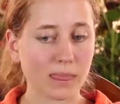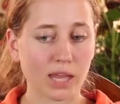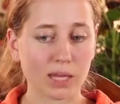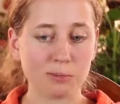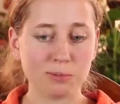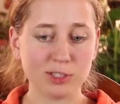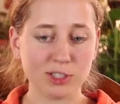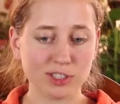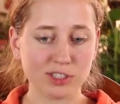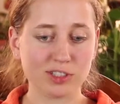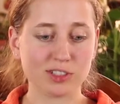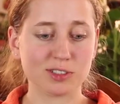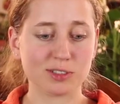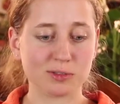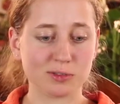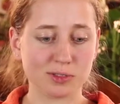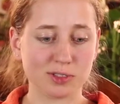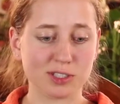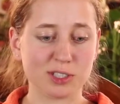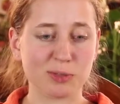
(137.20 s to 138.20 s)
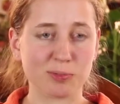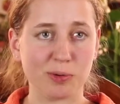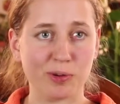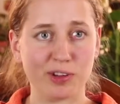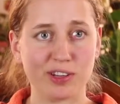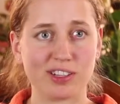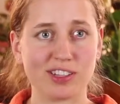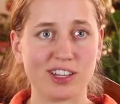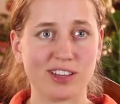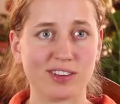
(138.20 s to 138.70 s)
missionaries are really
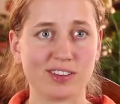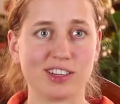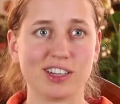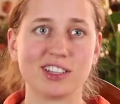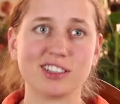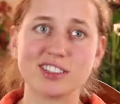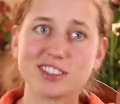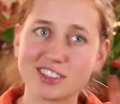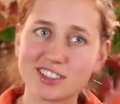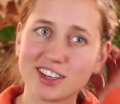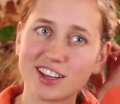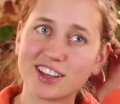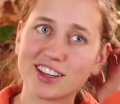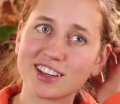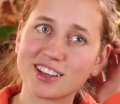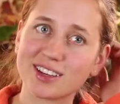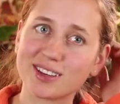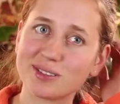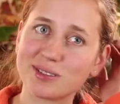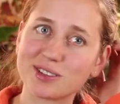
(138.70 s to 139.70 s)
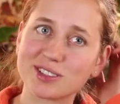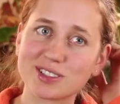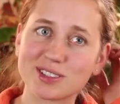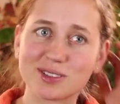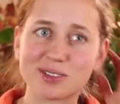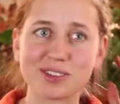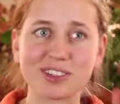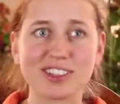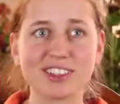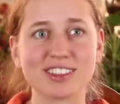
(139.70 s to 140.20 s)
spoiled nowadays. It's not like it was
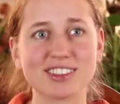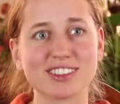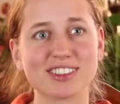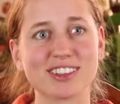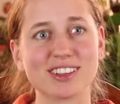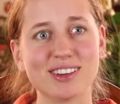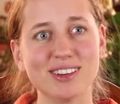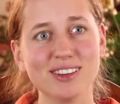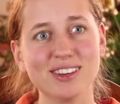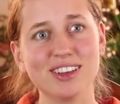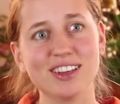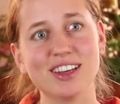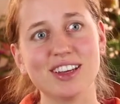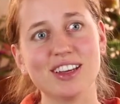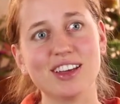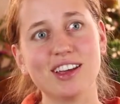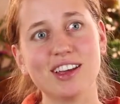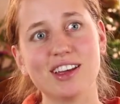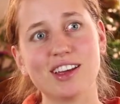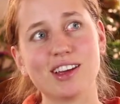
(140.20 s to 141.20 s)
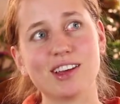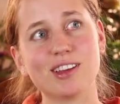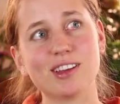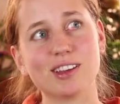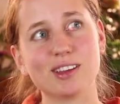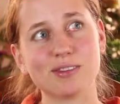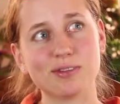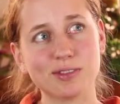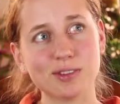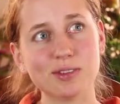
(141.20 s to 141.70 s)
20 years ago.
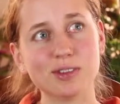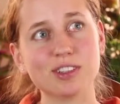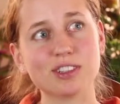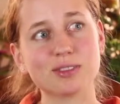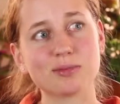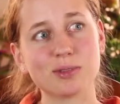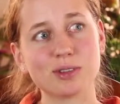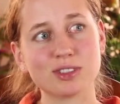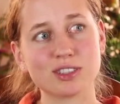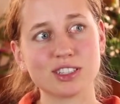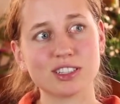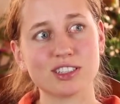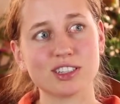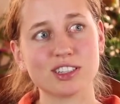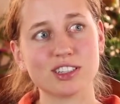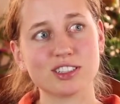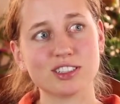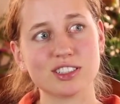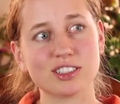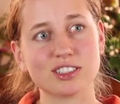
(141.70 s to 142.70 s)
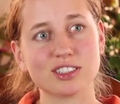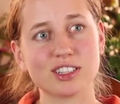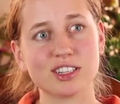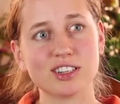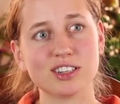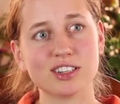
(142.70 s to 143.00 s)
The food is mostly delicious.